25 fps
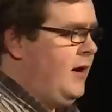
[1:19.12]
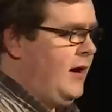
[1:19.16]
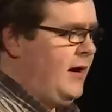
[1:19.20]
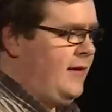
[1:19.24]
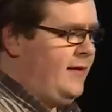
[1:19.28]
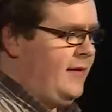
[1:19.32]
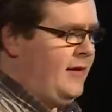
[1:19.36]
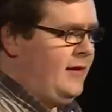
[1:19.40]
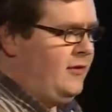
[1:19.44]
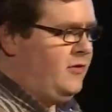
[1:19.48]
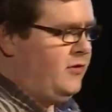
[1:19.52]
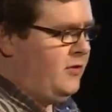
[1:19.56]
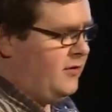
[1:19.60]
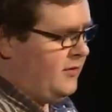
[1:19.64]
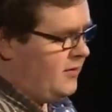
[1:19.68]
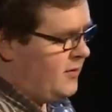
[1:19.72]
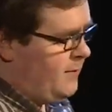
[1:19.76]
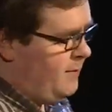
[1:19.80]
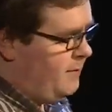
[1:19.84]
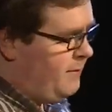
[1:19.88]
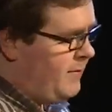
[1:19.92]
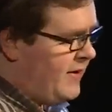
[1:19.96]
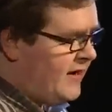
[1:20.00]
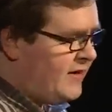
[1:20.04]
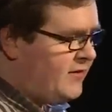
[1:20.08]
and they took the
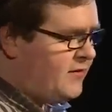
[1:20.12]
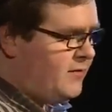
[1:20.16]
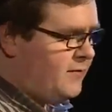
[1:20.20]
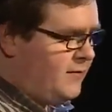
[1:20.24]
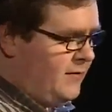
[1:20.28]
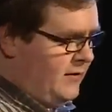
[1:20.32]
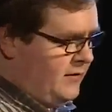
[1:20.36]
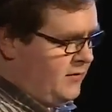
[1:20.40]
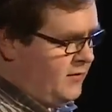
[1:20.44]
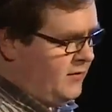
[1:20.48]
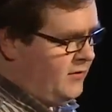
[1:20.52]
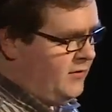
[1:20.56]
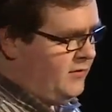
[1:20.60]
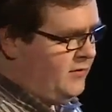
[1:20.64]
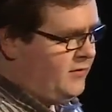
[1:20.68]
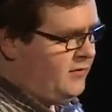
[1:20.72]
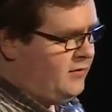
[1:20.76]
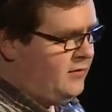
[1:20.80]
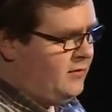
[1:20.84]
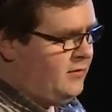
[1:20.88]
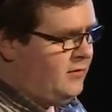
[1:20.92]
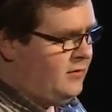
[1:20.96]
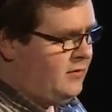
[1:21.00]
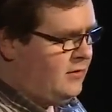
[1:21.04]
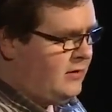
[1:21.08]
best features
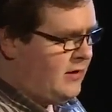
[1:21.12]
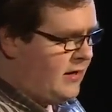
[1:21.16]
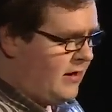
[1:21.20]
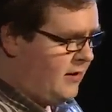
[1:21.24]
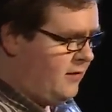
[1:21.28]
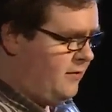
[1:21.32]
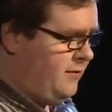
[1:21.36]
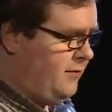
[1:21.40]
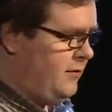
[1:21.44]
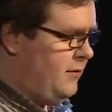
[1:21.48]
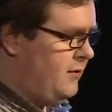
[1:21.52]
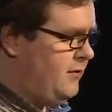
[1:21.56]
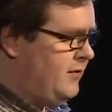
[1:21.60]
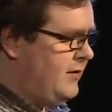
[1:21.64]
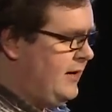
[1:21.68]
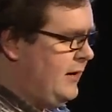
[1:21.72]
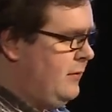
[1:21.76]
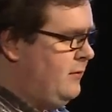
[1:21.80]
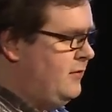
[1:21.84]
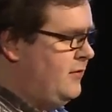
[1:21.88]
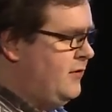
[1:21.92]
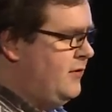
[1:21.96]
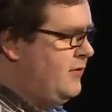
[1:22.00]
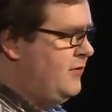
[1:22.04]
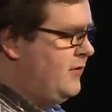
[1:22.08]
out of those
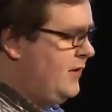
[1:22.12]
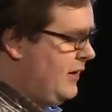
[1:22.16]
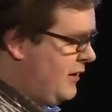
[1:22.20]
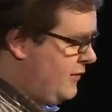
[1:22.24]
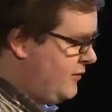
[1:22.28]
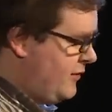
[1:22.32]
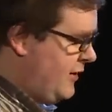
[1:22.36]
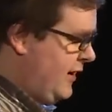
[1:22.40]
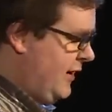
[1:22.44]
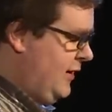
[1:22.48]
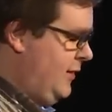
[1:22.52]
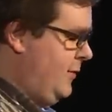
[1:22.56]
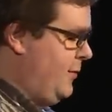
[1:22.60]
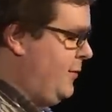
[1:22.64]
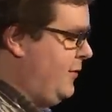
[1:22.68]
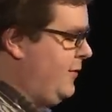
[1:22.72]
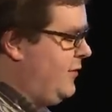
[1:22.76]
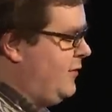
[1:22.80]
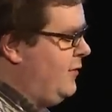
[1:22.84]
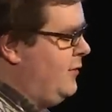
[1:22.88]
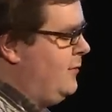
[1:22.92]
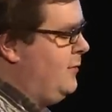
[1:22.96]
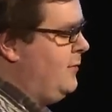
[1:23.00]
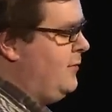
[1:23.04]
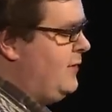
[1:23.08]
languages and tried to put
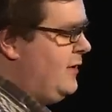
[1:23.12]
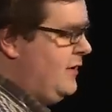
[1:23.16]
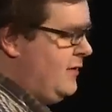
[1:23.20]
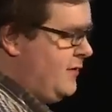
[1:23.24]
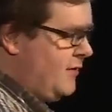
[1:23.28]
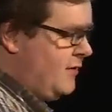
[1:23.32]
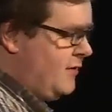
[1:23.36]
them into